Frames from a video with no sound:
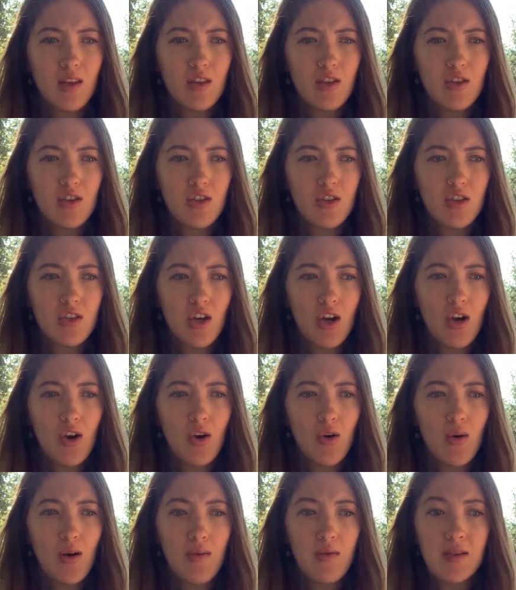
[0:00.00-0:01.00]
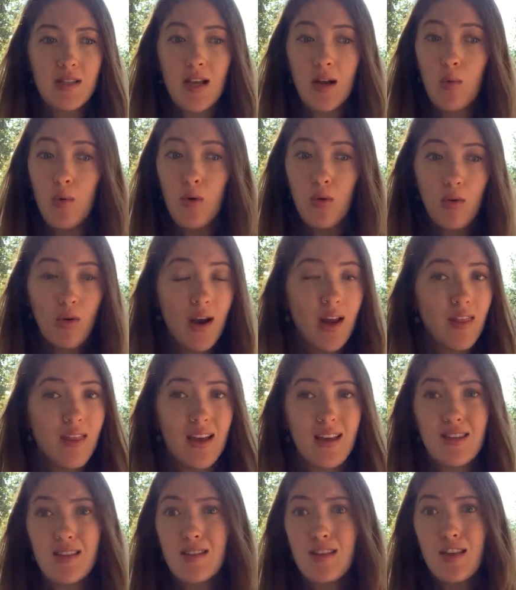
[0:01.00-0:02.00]
So I was like, well, great,
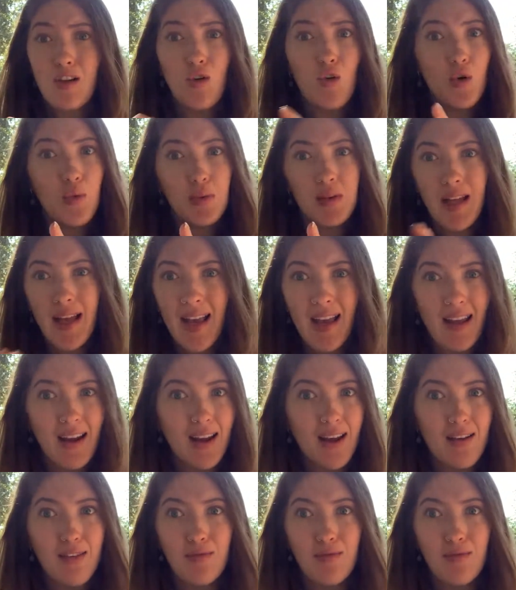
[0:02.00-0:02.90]
that's the whole plan.